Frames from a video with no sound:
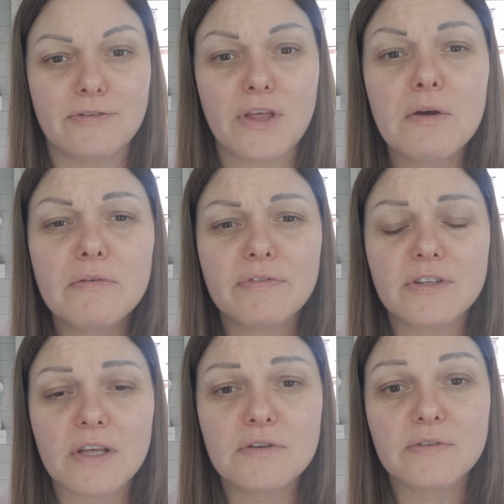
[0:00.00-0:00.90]
For
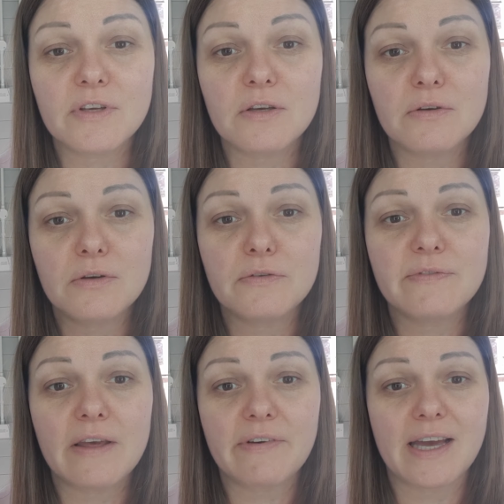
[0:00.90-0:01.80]
those of you who've
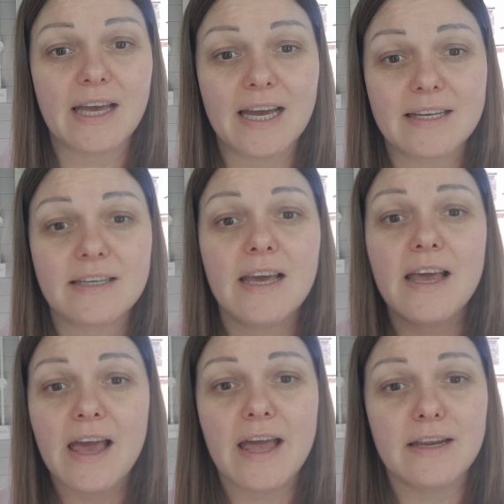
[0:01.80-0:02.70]
never had
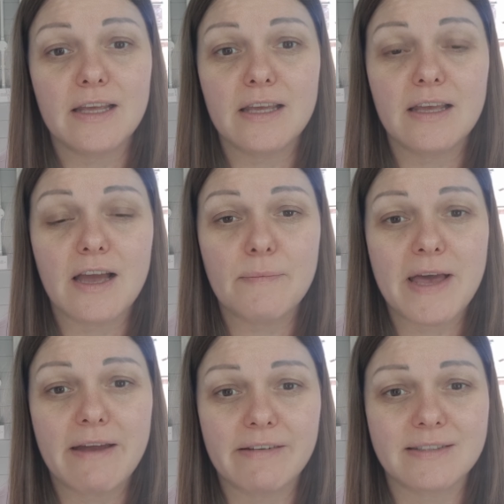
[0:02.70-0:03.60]
any
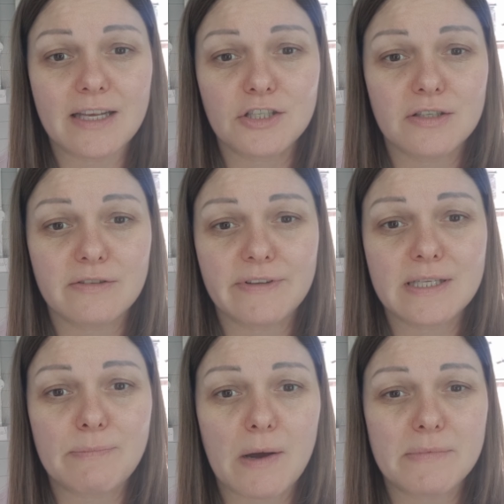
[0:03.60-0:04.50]
hair extensions
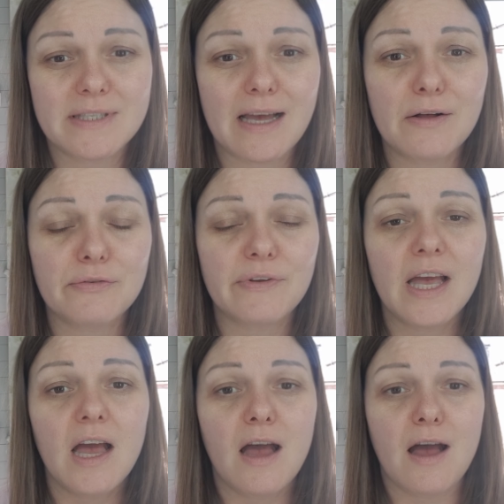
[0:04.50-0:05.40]
fitted by myself,
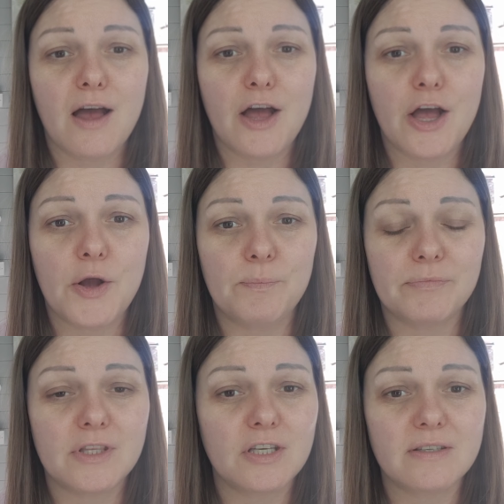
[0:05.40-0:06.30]

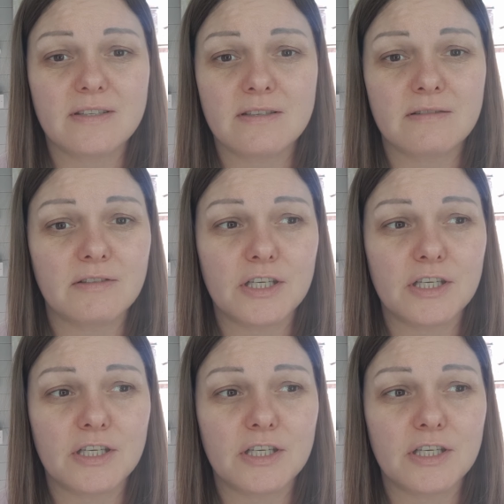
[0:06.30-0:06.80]
just